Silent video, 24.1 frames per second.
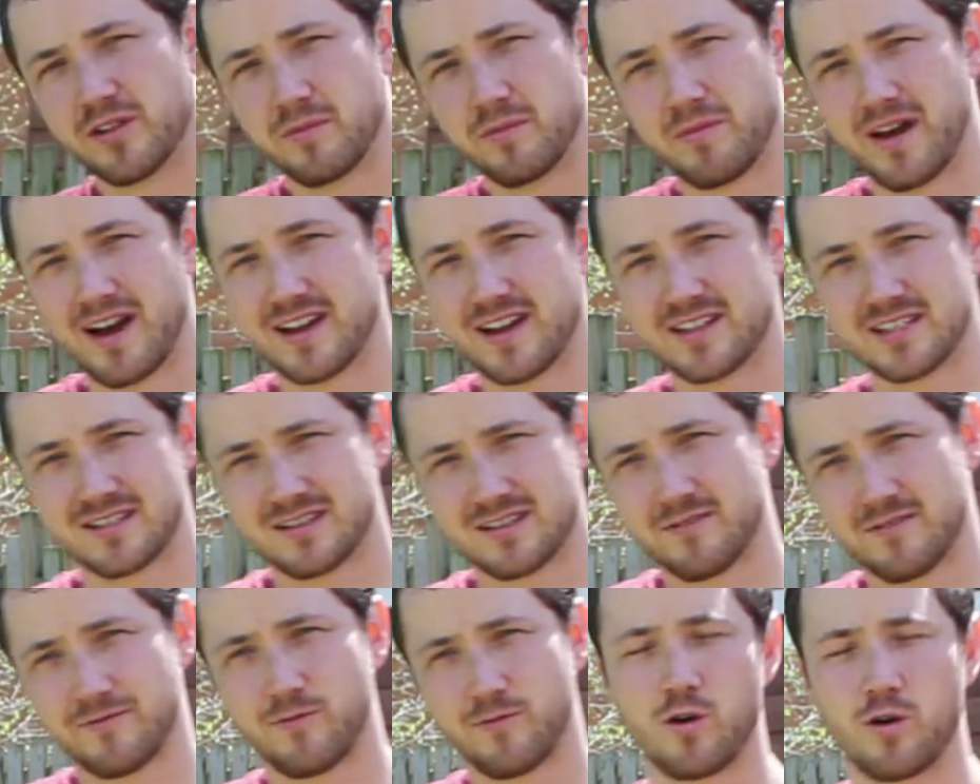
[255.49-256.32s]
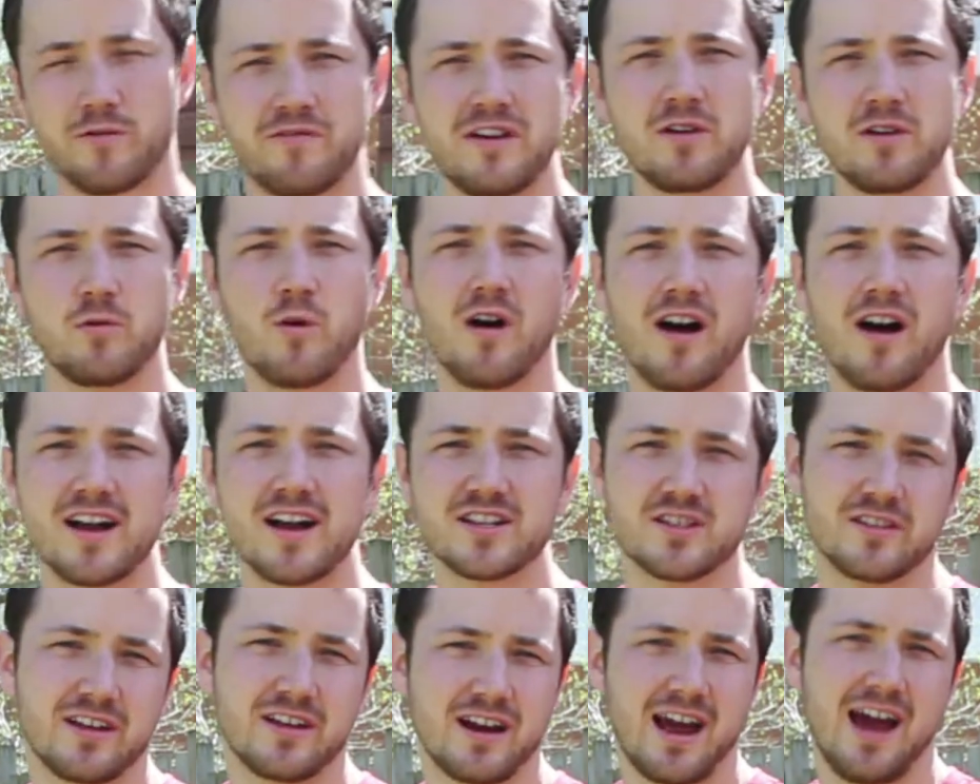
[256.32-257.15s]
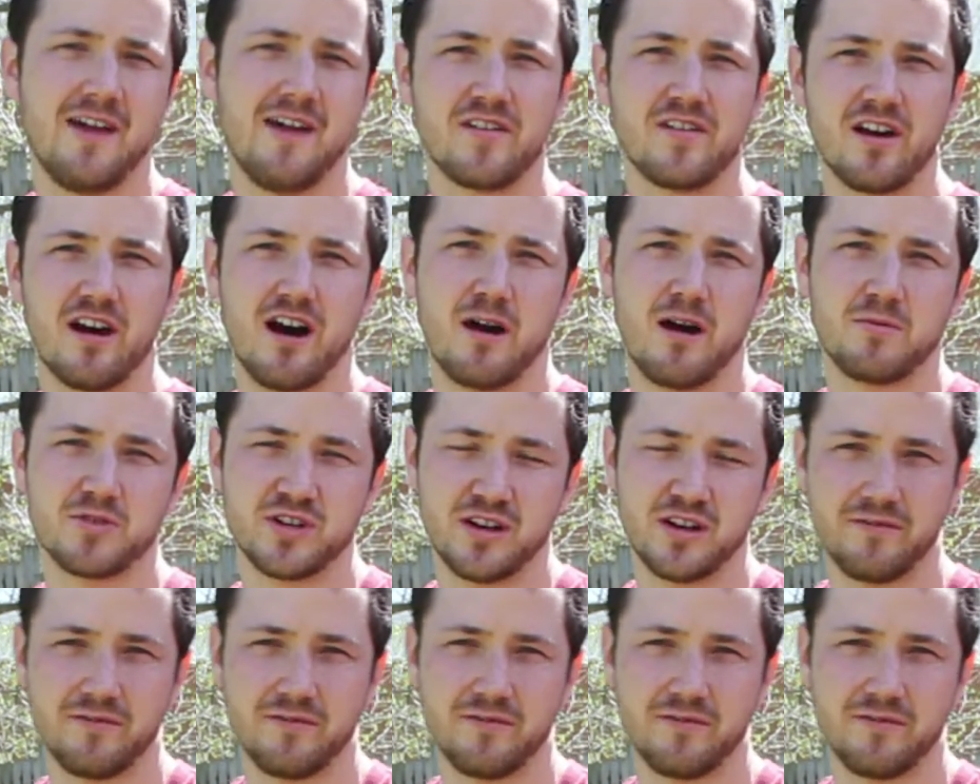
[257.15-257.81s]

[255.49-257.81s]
the beds 4 feet wide so that I have the option,